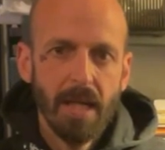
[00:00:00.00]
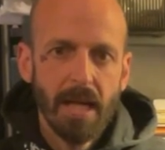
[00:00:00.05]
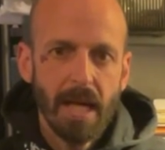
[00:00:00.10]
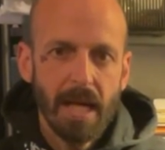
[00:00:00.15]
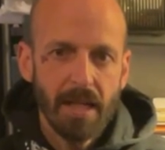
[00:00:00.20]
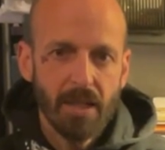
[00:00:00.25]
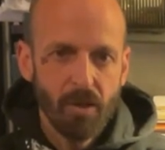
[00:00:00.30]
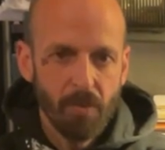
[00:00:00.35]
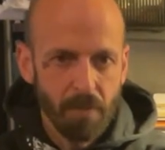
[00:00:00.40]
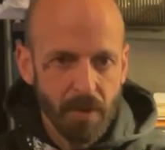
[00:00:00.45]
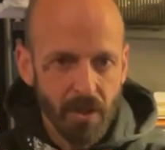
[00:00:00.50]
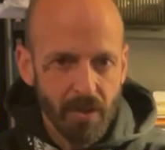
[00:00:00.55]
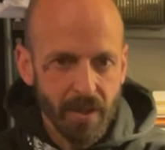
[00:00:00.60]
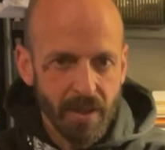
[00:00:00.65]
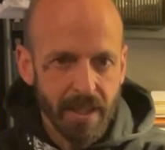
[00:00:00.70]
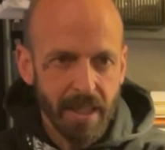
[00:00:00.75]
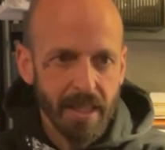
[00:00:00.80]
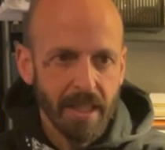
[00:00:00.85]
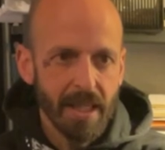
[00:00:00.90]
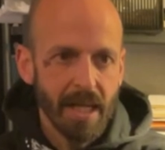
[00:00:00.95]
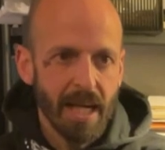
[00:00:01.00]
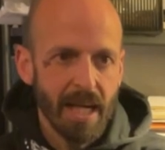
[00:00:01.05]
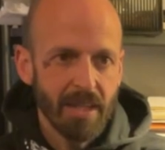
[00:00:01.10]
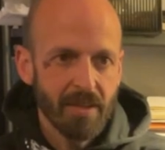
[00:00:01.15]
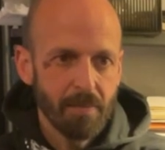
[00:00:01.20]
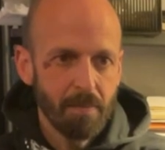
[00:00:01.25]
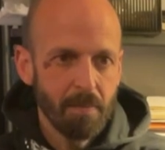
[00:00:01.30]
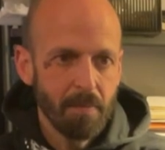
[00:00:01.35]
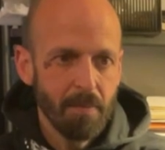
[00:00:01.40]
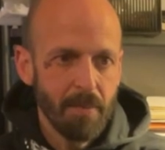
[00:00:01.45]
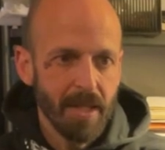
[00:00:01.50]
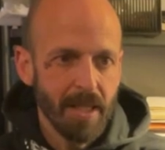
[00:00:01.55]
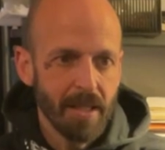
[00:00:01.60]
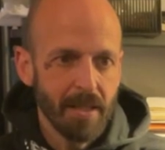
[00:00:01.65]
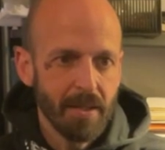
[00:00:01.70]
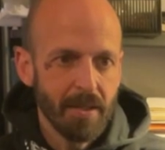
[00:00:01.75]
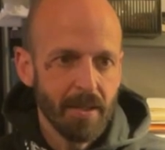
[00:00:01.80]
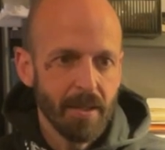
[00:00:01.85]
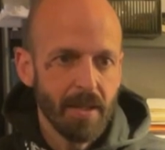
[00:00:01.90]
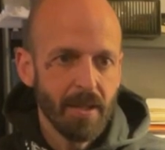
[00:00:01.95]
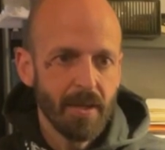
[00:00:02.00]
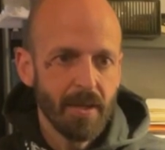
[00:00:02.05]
a community has been